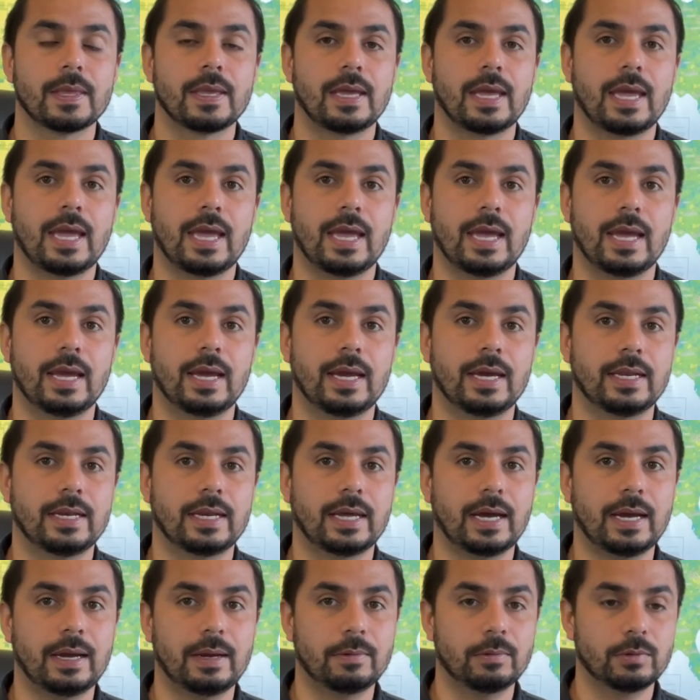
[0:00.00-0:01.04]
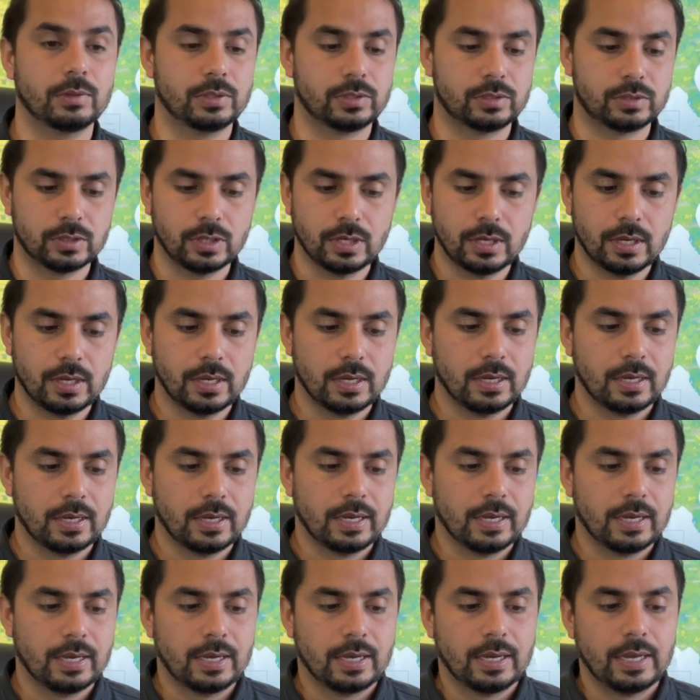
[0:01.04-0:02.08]
and I was
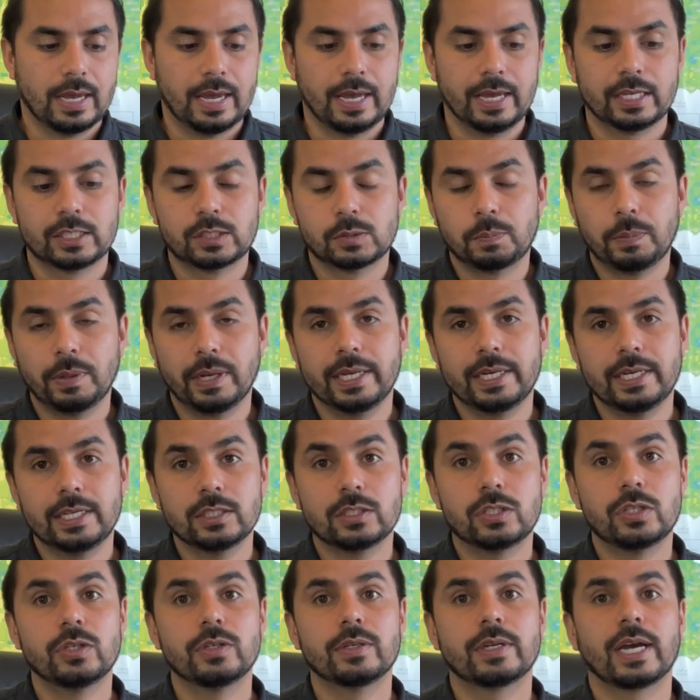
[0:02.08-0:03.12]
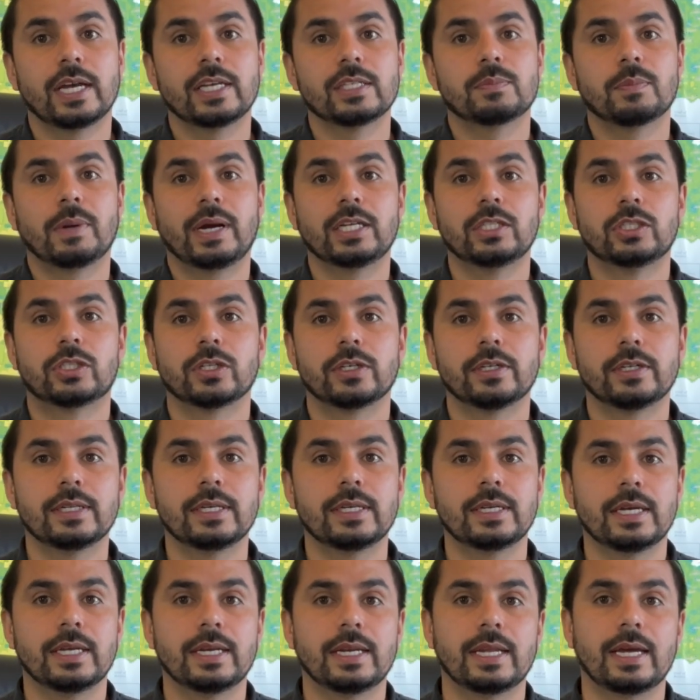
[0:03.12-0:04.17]
explaining to you guys my
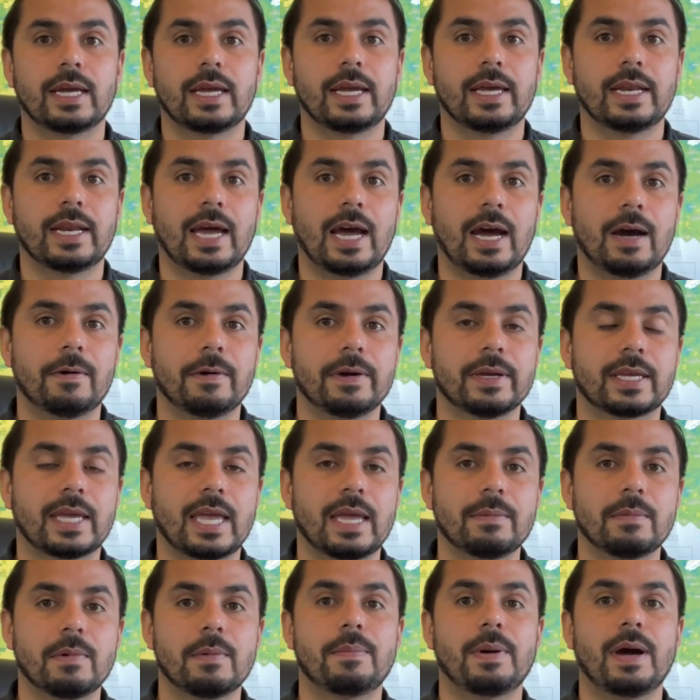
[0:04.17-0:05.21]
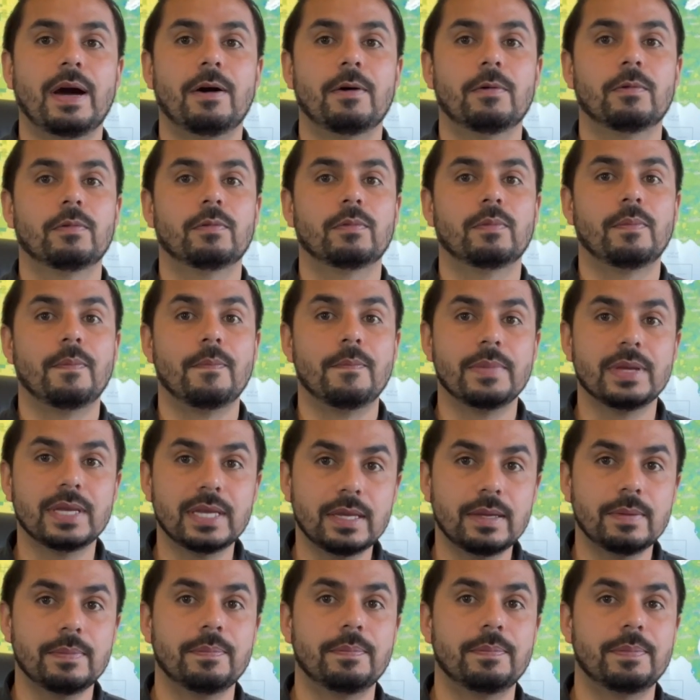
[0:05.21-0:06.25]
journey and how it came about
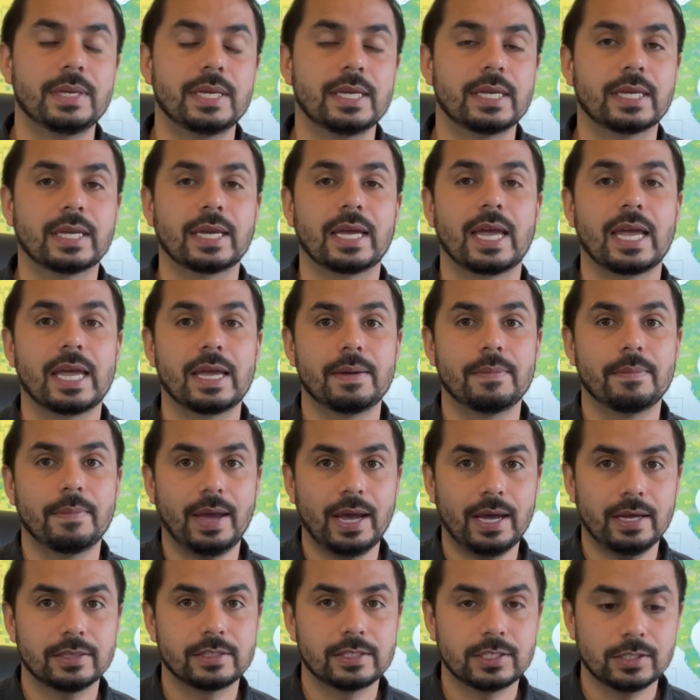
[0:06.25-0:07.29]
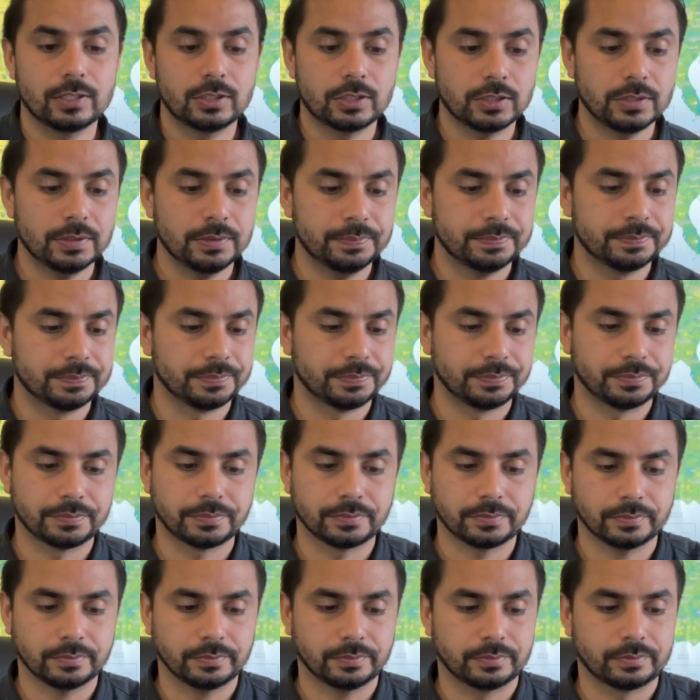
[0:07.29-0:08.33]
me being a math teacher.
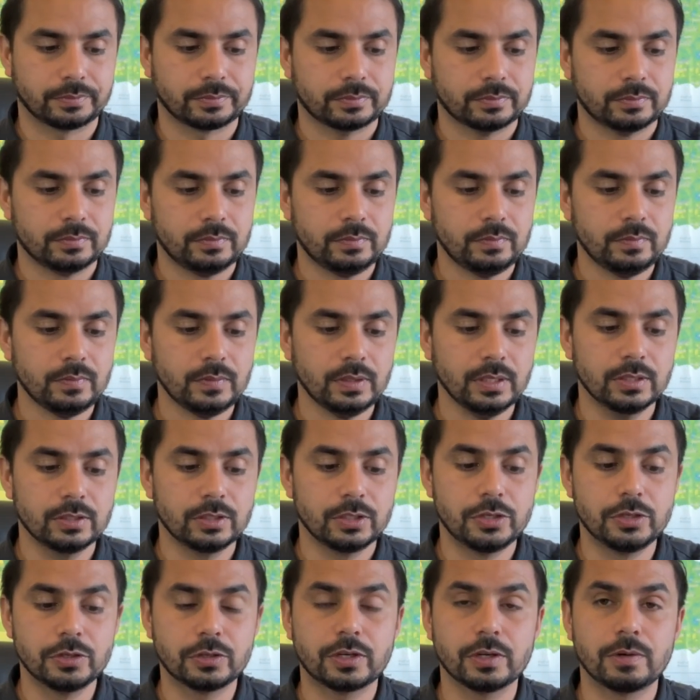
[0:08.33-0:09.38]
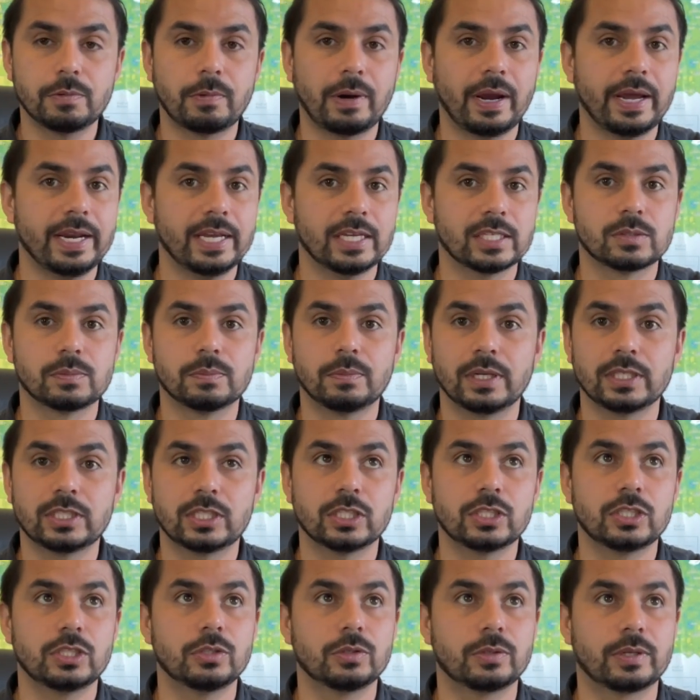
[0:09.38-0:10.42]
You can write as much
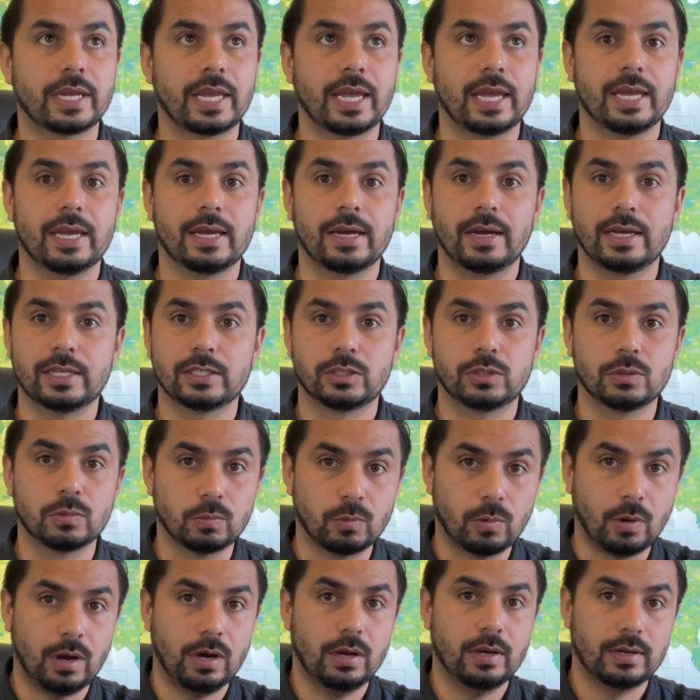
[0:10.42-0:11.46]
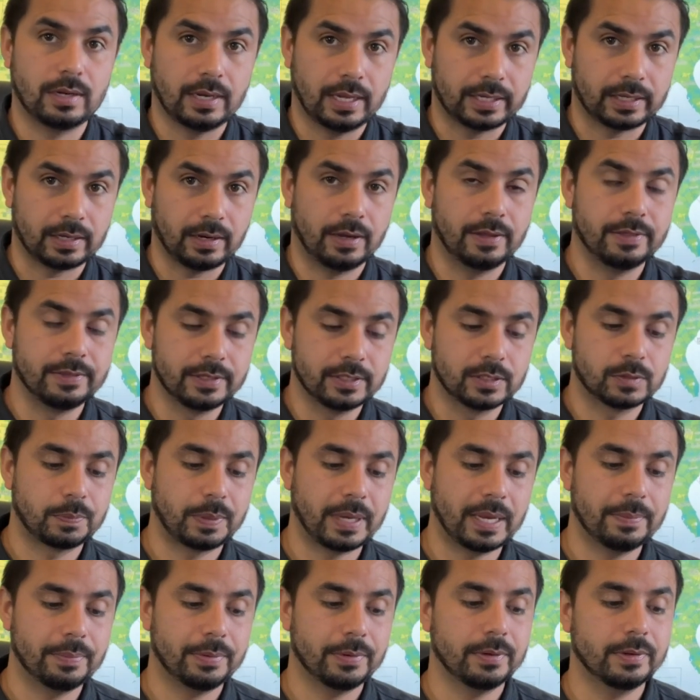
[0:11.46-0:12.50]
as you want, like on this
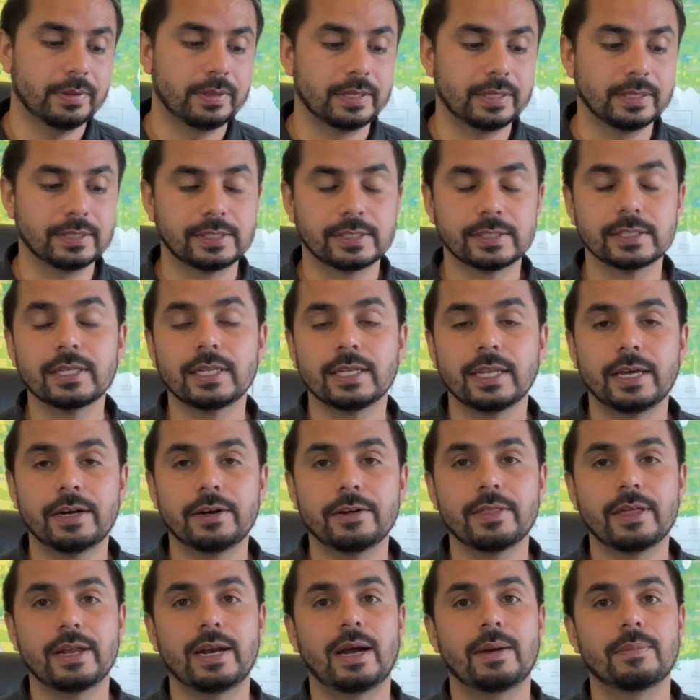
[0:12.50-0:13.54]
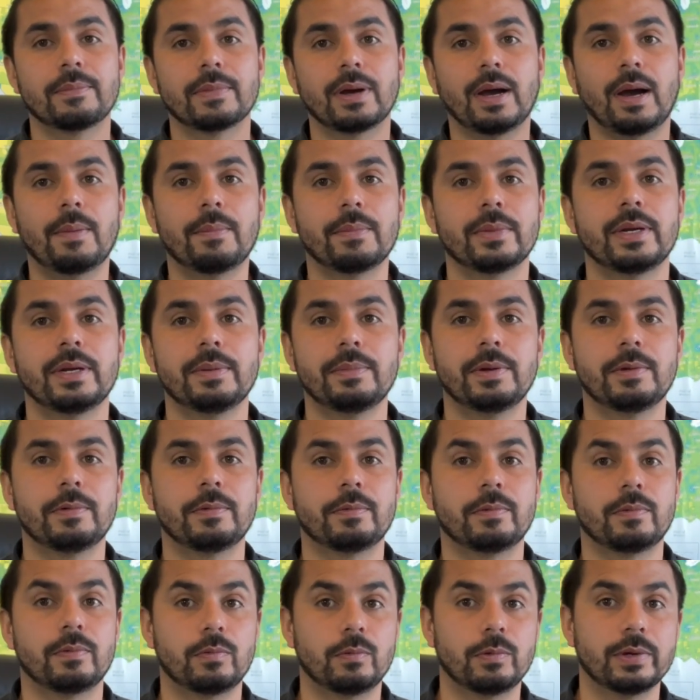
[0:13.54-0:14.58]
paper. This is a letter that I'm going to be
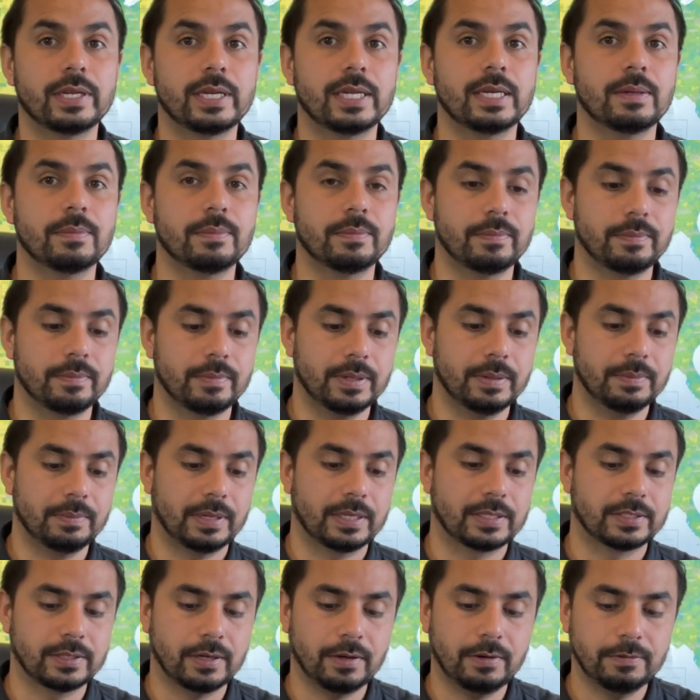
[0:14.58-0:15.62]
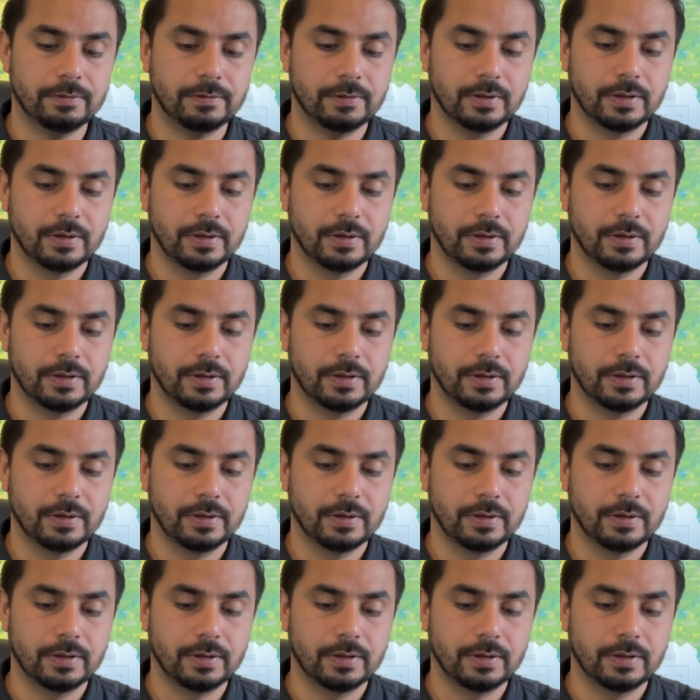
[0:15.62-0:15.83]
reading, me myself.